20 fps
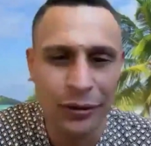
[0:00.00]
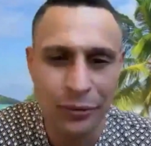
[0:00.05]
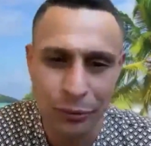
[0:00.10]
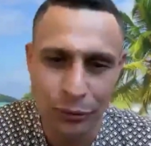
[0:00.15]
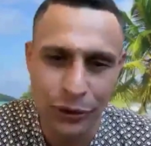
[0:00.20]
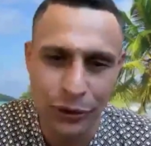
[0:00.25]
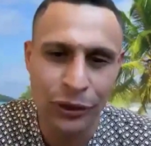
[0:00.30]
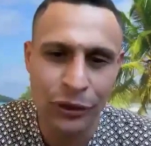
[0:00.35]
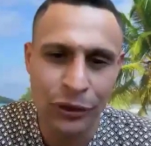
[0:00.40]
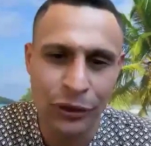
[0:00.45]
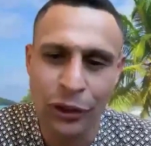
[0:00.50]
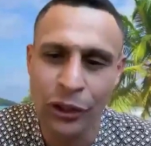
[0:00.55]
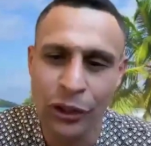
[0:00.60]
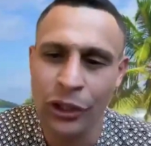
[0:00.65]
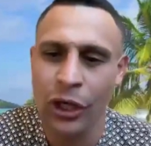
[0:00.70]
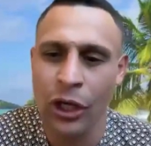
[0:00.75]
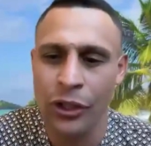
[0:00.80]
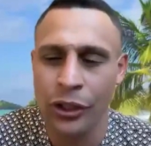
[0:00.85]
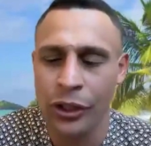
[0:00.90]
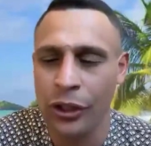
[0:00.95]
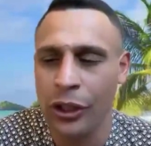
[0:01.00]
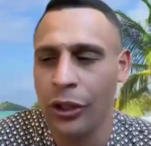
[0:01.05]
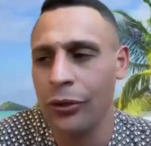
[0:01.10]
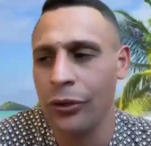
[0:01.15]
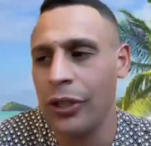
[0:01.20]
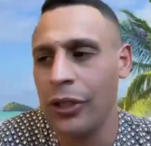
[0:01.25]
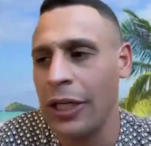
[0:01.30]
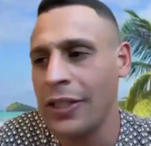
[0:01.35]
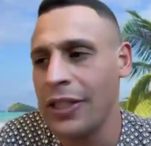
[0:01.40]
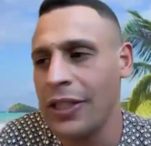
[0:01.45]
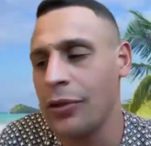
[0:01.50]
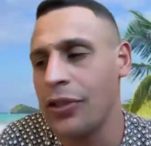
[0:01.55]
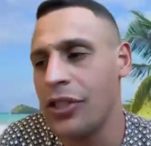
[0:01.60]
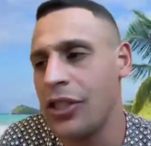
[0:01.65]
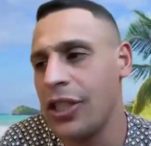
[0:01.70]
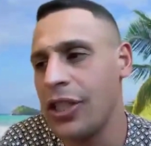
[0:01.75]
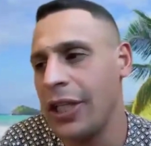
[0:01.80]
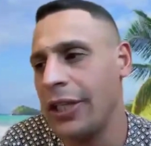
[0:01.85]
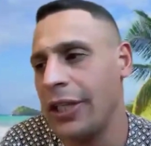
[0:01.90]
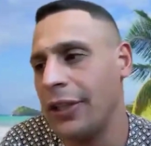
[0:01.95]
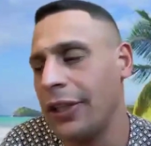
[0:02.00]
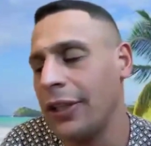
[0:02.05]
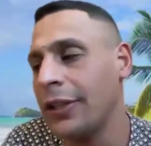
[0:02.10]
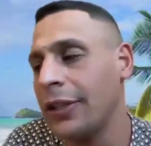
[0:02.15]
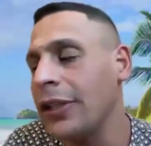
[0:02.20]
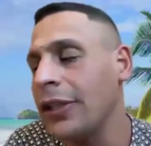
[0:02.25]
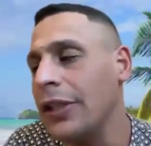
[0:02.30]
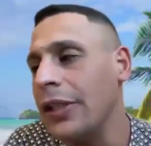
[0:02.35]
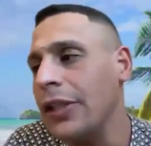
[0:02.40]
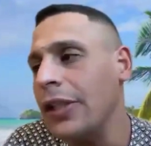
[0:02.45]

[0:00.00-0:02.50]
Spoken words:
when you're learning on your own. That's outstanding.